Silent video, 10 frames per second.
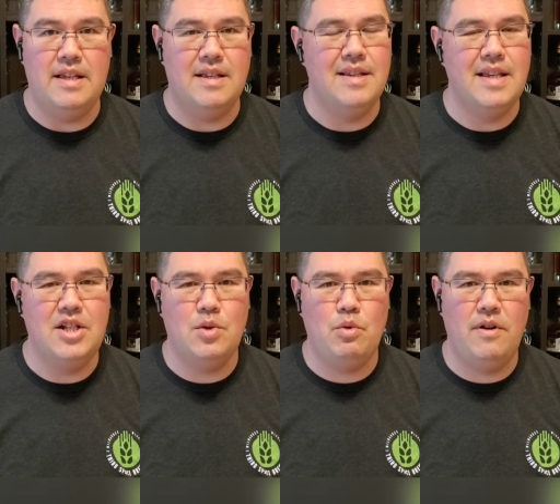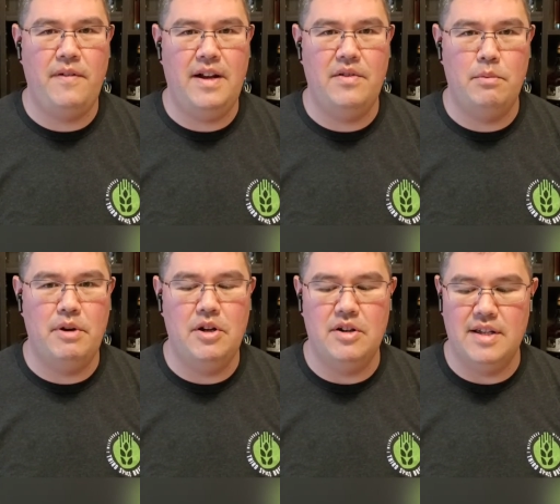because they just weren't a fan of the
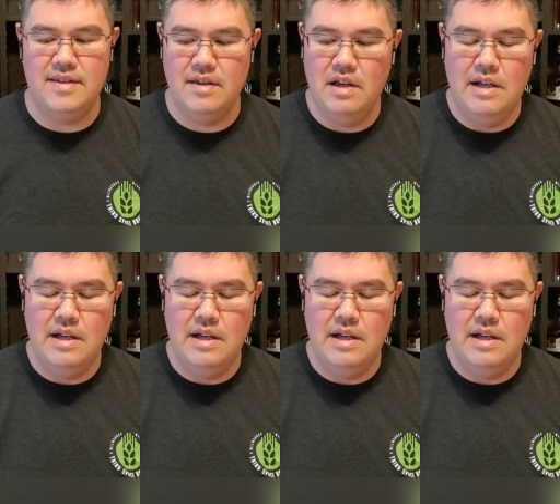bitterness.